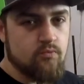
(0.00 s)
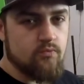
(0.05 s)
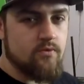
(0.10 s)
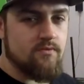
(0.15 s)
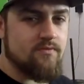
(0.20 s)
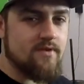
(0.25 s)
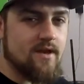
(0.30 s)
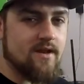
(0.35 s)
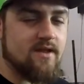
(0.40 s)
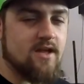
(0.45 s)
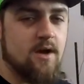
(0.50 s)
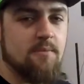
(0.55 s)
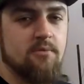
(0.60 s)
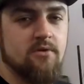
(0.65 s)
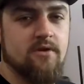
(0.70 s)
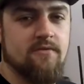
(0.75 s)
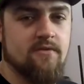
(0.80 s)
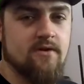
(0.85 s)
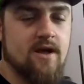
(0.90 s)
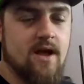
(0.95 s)
we've got a couple
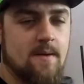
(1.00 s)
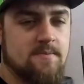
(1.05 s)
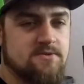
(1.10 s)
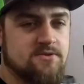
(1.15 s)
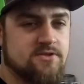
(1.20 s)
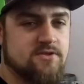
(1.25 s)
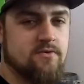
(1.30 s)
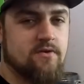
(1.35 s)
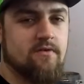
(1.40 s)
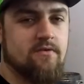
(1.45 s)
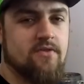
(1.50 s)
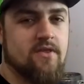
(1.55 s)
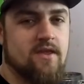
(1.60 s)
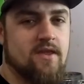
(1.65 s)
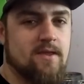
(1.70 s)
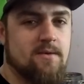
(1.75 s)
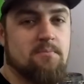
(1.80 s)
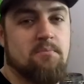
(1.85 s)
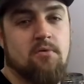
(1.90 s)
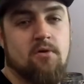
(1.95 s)
different options. So we were
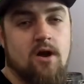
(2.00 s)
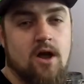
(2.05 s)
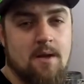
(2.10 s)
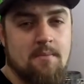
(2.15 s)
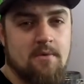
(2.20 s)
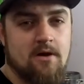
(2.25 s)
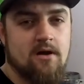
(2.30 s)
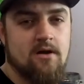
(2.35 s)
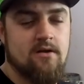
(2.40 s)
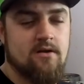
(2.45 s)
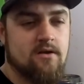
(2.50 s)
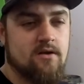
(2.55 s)
thinking Brahma.